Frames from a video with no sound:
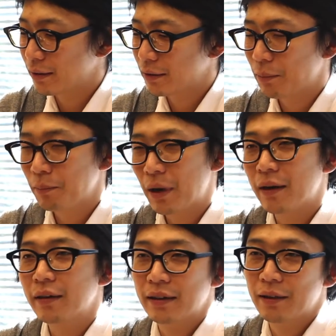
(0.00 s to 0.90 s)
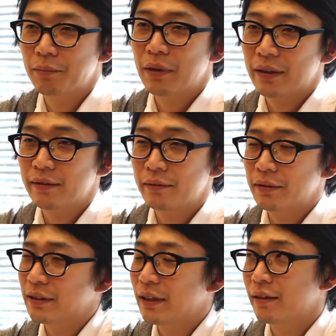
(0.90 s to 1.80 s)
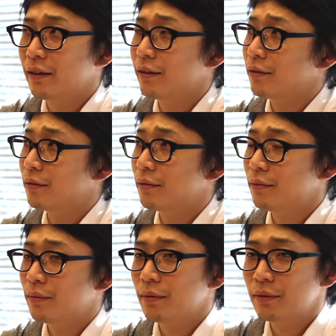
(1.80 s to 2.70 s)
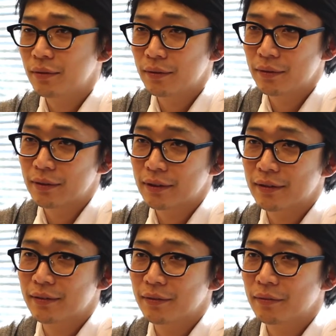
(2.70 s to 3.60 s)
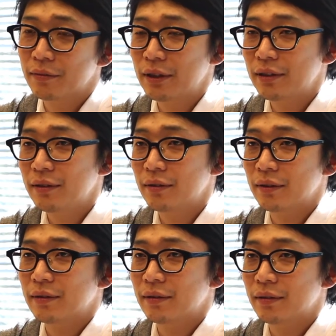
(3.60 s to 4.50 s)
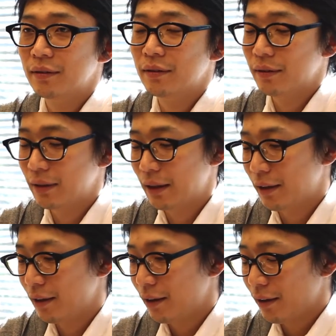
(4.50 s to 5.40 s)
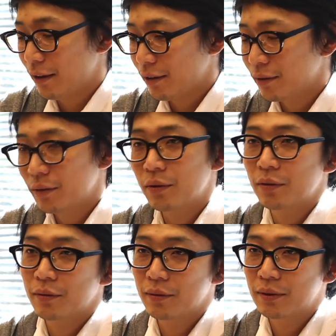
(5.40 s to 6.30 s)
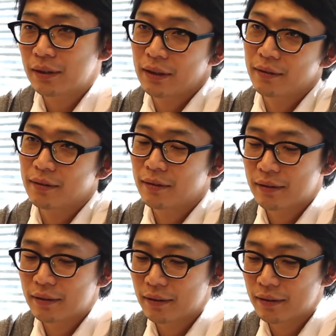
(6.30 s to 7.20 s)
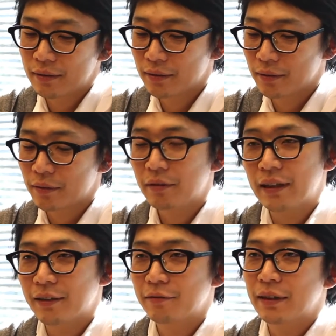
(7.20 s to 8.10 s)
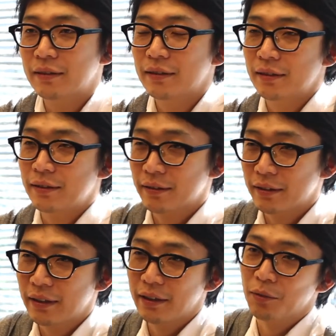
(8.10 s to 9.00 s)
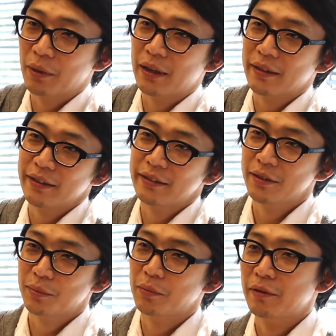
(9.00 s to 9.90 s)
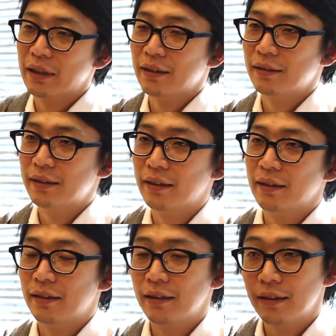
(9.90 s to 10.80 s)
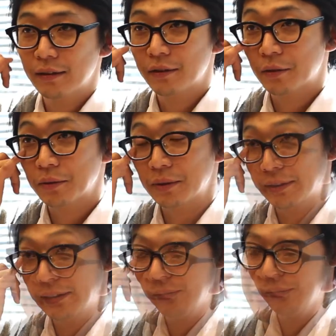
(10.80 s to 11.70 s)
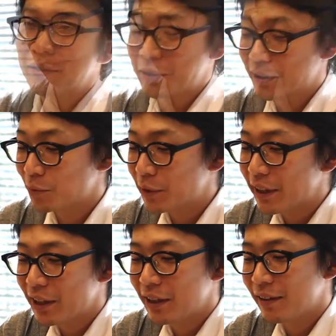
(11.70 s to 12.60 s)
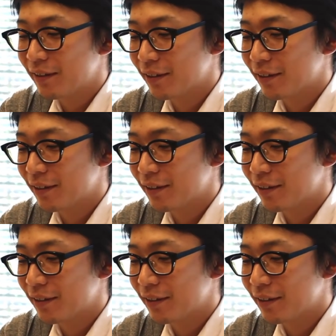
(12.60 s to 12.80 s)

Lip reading: the market, but selling fruits and fish and clothing. It's not like a fancy antique market, it's more like a daily grocery. So it's really